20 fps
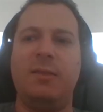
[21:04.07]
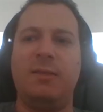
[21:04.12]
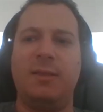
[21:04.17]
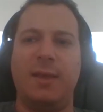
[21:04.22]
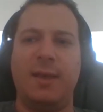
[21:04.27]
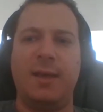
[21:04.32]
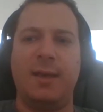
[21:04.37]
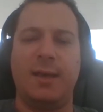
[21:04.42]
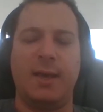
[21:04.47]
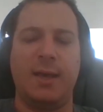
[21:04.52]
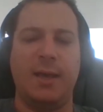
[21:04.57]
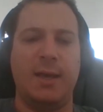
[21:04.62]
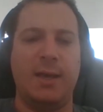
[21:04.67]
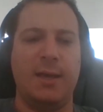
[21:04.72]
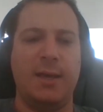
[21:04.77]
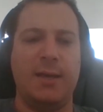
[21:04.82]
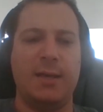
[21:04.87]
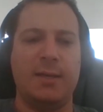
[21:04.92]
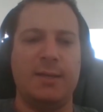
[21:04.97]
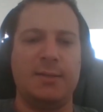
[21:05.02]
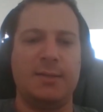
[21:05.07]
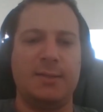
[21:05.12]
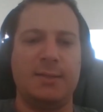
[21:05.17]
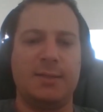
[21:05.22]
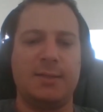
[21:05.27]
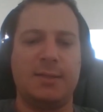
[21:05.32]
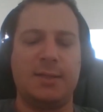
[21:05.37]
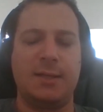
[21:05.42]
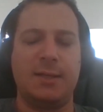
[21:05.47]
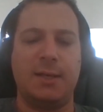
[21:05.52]
thing
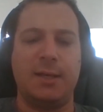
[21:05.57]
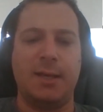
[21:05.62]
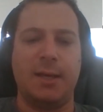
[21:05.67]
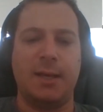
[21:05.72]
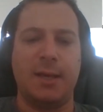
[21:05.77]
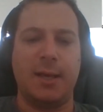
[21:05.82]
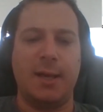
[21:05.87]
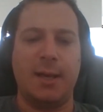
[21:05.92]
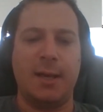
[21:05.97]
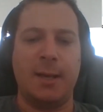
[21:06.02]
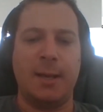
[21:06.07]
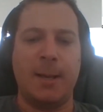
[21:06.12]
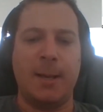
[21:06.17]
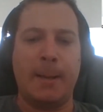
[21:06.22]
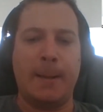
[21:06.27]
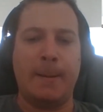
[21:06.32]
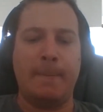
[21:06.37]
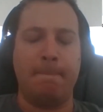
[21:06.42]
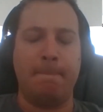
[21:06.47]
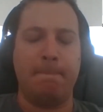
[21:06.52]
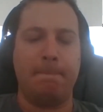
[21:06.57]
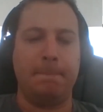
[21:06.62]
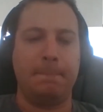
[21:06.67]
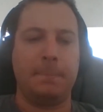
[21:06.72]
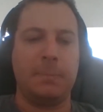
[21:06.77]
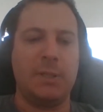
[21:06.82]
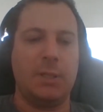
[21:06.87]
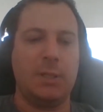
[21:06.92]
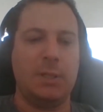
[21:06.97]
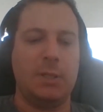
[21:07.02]
is um,
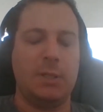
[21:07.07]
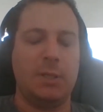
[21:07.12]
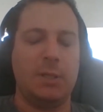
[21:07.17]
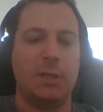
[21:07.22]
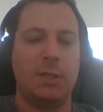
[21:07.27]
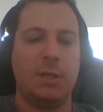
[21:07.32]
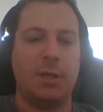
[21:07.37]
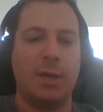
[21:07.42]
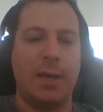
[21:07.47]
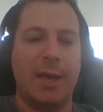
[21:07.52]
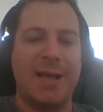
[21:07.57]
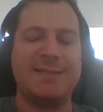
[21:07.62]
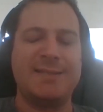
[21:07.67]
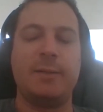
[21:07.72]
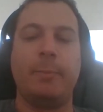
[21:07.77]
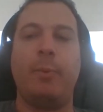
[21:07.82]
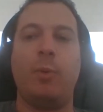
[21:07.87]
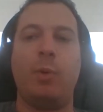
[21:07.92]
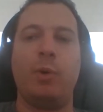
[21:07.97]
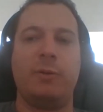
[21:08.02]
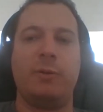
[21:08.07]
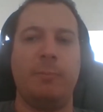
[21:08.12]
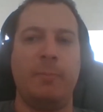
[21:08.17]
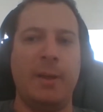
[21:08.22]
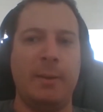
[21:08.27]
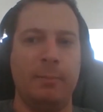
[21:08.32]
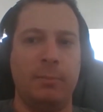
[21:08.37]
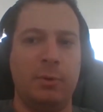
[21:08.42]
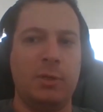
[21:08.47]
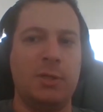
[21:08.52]
as a board
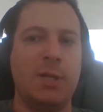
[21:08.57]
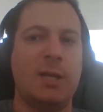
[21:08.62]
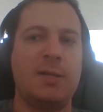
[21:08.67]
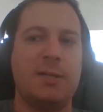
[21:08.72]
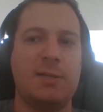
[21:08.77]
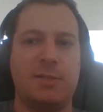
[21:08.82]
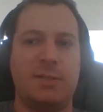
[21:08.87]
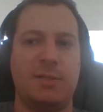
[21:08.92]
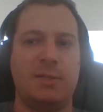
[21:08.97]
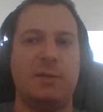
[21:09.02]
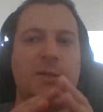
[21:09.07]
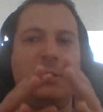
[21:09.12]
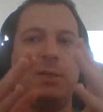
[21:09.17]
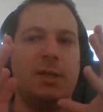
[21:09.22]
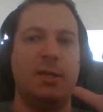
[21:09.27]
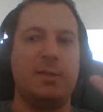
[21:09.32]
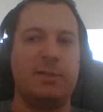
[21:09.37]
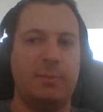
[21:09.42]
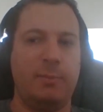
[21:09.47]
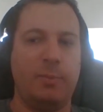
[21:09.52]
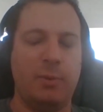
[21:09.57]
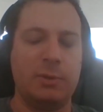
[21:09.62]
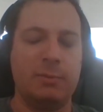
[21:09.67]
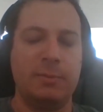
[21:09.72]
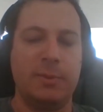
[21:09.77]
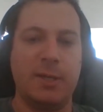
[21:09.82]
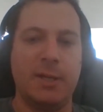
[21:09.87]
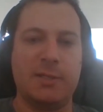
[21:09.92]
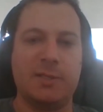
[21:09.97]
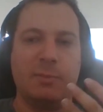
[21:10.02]
member not necessarily as a board
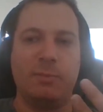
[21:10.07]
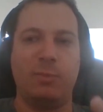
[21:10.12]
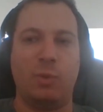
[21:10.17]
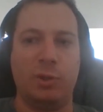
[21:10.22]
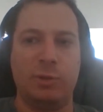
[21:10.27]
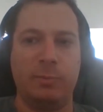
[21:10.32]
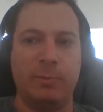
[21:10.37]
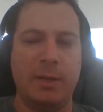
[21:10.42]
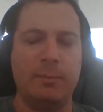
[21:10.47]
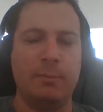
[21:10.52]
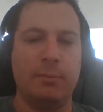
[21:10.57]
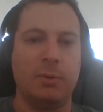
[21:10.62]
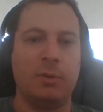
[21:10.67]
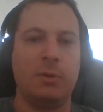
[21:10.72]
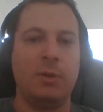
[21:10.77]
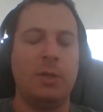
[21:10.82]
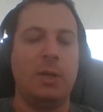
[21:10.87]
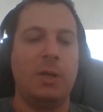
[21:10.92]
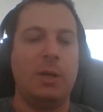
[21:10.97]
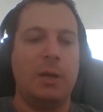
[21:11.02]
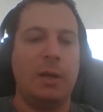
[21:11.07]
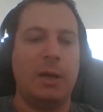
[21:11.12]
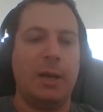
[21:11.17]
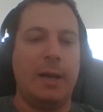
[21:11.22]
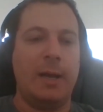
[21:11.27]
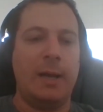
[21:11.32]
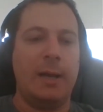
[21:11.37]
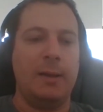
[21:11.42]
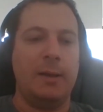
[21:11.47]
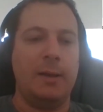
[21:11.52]
but as a board member
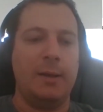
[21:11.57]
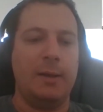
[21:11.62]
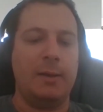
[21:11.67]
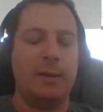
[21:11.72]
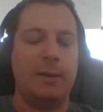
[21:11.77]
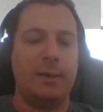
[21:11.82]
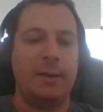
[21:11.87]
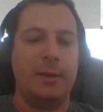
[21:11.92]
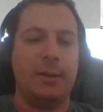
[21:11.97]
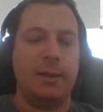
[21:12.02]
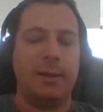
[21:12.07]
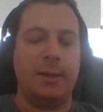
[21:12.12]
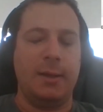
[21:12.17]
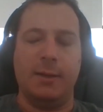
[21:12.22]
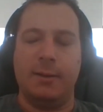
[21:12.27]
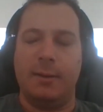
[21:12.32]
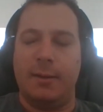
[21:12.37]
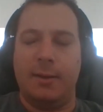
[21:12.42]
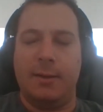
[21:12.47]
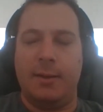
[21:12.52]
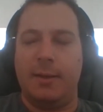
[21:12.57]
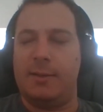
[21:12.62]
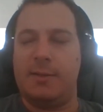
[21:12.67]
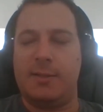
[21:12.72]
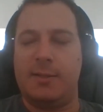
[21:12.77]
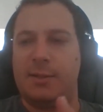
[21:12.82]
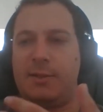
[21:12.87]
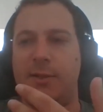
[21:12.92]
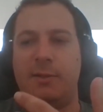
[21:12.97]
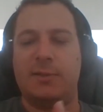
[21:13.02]
uh, and, and
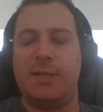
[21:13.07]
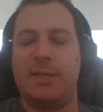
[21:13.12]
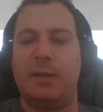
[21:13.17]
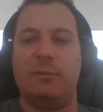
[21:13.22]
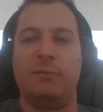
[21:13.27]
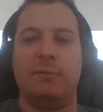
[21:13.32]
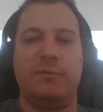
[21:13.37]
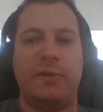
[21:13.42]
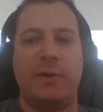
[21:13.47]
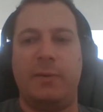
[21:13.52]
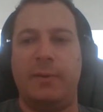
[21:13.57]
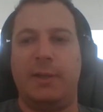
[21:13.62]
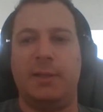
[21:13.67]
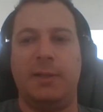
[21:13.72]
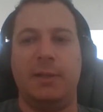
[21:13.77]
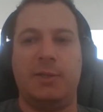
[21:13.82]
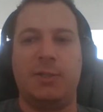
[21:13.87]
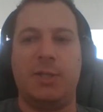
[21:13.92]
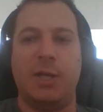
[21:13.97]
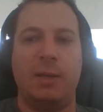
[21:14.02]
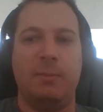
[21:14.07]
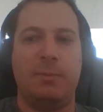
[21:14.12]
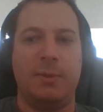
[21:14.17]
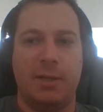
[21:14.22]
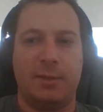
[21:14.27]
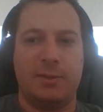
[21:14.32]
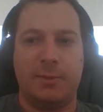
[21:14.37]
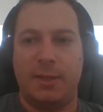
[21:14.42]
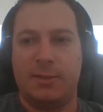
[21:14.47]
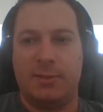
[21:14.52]
this is going to sound very cliche, but
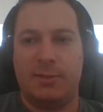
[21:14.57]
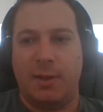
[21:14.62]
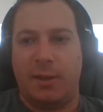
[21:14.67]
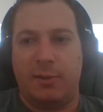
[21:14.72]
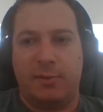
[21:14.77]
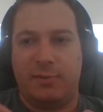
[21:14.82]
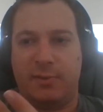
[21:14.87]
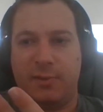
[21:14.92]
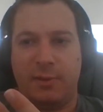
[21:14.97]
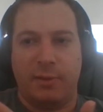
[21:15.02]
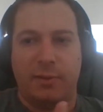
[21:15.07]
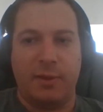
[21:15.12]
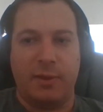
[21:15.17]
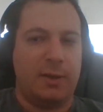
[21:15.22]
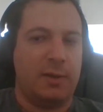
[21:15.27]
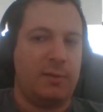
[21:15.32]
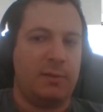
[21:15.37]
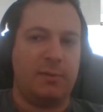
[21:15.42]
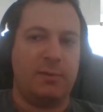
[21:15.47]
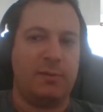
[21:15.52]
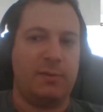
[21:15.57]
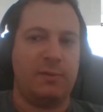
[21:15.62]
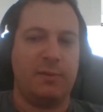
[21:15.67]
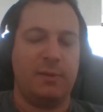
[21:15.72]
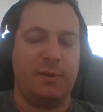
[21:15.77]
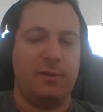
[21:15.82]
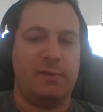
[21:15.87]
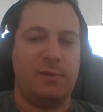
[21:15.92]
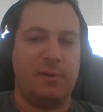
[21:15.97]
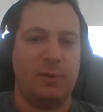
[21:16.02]
I, I, I still think it's
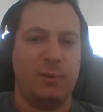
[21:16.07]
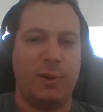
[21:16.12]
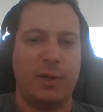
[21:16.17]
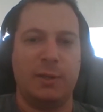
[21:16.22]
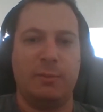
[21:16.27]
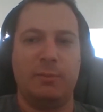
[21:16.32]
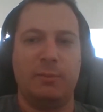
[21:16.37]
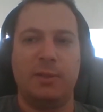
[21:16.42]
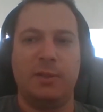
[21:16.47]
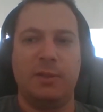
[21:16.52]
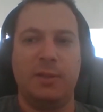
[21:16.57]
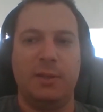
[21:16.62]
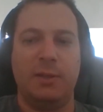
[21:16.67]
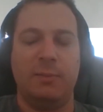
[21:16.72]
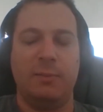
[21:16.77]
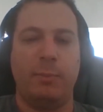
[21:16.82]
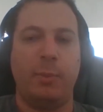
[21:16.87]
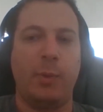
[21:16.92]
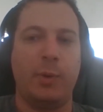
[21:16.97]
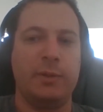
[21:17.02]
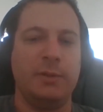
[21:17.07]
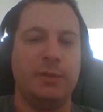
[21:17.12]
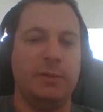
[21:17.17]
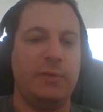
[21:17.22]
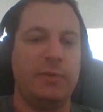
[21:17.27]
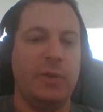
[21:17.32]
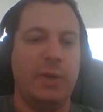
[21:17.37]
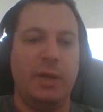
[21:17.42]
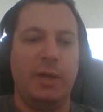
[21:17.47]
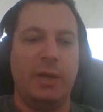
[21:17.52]
it's incredibly important.